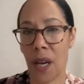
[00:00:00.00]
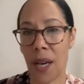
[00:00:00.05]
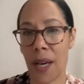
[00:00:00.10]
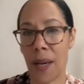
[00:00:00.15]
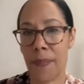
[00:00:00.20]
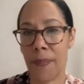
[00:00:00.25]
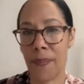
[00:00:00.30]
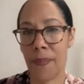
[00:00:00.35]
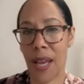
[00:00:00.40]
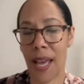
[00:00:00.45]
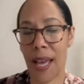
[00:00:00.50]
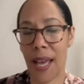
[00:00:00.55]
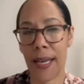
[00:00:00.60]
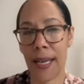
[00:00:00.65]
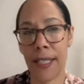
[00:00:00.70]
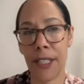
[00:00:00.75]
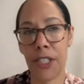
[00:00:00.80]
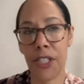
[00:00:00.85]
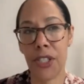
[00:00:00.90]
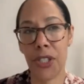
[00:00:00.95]
And
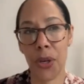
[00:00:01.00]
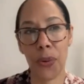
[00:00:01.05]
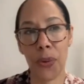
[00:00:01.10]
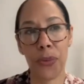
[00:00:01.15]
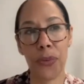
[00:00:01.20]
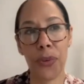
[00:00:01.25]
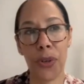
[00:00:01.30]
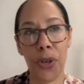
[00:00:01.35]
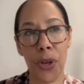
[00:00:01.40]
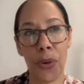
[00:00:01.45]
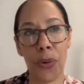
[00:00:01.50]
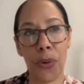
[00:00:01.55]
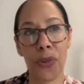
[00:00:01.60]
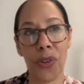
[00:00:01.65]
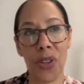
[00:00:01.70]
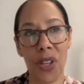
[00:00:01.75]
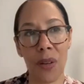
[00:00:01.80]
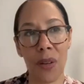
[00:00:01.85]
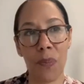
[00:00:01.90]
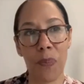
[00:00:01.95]
I don't know
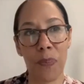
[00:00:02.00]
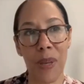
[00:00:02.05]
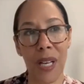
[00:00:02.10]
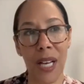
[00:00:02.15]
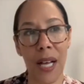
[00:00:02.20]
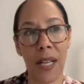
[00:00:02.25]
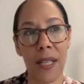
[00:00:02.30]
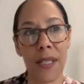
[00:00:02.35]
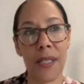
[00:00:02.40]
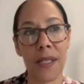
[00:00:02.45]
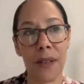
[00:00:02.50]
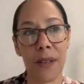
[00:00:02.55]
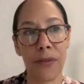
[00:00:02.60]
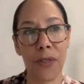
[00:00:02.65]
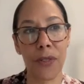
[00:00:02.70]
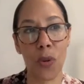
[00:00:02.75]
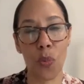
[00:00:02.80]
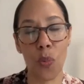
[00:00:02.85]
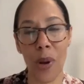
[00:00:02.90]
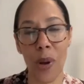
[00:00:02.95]
that because
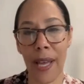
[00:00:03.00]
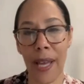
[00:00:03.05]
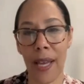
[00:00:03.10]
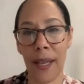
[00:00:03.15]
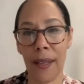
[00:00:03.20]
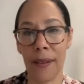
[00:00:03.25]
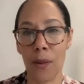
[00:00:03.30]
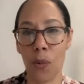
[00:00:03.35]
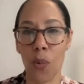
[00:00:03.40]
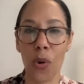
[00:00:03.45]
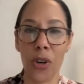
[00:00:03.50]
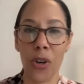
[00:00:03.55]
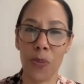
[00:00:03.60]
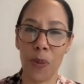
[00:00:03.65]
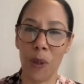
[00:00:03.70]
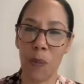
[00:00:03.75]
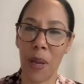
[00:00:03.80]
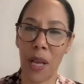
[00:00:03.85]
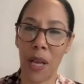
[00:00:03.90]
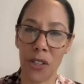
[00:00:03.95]
of the way the war has
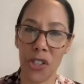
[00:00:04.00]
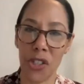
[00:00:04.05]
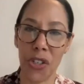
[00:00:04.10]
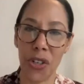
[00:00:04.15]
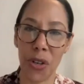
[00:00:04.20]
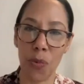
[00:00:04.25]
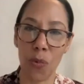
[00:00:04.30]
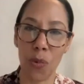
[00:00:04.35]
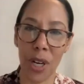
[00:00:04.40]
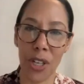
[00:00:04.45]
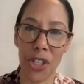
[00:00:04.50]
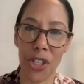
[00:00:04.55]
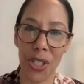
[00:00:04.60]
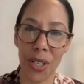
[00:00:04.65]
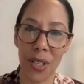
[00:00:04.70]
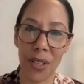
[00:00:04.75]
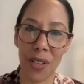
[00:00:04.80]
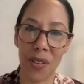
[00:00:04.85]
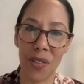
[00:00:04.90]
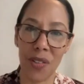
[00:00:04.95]
been postured in
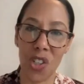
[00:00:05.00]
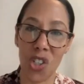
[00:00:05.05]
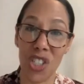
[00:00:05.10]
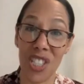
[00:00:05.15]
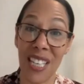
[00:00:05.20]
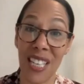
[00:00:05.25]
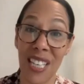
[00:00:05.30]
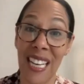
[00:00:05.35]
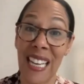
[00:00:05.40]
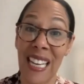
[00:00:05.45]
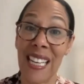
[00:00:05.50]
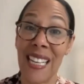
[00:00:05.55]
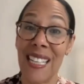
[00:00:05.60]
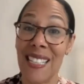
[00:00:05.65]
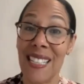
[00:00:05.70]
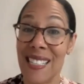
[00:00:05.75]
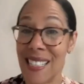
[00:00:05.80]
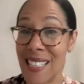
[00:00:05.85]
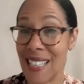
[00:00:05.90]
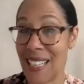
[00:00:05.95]
Russia, that there's an
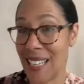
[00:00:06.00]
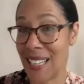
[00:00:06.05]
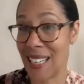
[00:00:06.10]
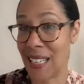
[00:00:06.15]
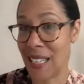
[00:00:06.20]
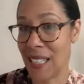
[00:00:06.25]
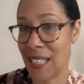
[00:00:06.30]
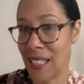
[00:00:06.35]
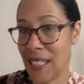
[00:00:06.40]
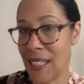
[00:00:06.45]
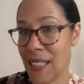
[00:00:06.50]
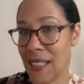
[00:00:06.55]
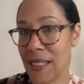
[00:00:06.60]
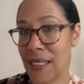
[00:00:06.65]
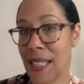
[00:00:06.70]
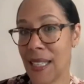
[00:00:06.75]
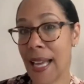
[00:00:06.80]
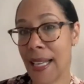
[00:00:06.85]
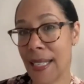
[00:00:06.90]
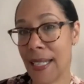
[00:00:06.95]
easy
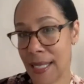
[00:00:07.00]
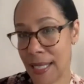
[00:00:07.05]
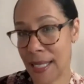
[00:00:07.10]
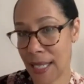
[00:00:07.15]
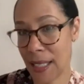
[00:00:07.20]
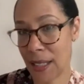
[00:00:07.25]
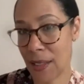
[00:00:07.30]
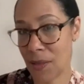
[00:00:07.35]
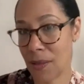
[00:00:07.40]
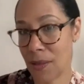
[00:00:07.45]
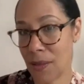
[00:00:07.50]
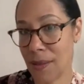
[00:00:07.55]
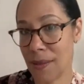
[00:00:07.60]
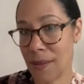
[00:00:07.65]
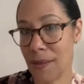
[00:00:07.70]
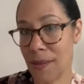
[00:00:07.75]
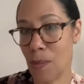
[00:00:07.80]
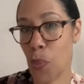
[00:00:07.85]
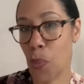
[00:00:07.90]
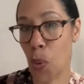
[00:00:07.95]
landing
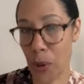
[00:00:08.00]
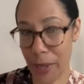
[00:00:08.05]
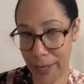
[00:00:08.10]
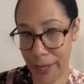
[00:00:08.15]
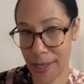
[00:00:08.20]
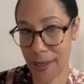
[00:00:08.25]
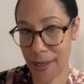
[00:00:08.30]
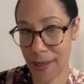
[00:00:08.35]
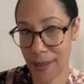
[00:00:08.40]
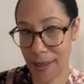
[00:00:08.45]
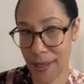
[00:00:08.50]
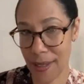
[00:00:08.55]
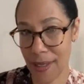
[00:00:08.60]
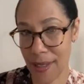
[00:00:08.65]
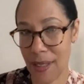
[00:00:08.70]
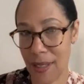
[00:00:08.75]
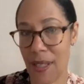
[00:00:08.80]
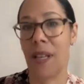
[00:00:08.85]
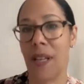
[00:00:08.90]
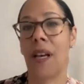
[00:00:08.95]
point.
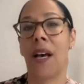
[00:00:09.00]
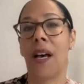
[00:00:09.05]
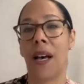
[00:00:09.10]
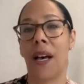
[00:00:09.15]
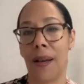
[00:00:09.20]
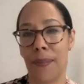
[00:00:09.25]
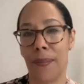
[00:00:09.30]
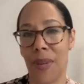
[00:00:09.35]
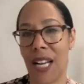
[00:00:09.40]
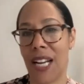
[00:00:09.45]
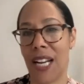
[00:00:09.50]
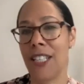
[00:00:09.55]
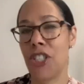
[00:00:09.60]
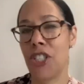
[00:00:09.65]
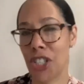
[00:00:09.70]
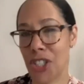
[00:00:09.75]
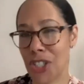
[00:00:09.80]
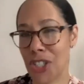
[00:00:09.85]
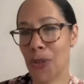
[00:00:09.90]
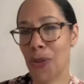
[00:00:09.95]
And I
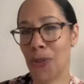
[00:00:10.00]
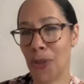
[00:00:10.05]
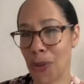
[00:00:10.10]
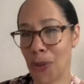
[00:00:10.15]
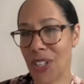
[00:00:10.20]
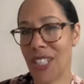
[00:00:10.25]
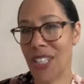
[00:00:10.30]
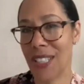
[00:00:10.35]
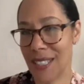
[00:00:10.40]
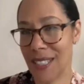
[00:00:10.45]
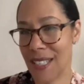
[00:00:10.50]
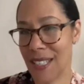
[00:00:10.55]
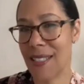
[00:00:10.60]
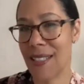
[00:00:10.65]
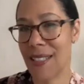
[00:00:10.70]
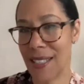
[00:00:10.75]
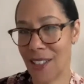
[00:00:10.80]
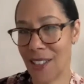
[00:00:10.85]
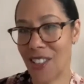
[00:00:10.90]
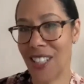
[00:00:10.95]
just don't know that it's
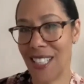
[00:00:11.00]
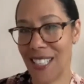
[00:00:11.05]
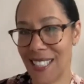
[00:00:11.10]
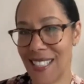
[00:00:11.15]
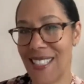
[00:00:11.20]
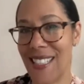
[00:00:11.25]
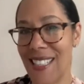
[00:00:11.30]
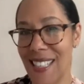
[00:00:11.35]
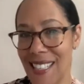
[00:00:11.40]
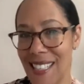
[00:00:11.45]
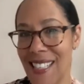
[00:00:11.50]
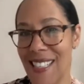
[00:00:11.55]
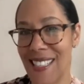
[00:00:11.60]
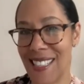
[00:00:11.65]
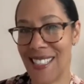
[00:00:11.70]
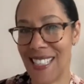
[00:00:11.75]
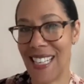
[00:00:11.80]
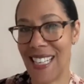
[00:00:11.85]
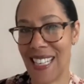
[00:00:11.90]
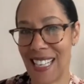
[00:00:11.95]
necessarily in
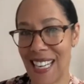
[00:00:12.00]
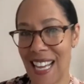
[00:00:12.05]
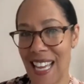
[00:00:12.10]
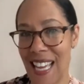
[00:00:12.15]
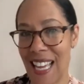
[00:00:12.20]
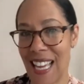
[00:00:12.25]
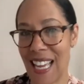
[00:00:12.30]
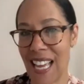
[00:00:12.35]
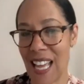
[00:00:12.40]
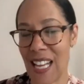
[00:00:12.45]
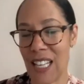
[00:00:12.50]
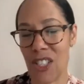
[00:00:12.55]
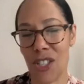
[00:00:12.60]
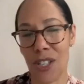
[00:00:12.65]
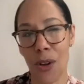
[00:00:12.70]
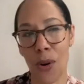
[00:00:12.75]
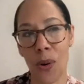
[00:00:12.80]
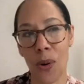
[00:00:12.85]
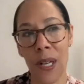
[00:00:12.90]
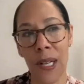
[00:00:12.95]
his DNA. And
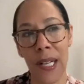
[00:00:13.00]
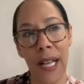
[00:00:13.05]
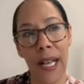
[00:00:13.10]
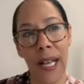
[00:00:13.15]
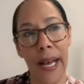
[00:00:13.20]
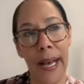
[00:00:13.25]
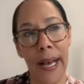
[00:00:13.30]
so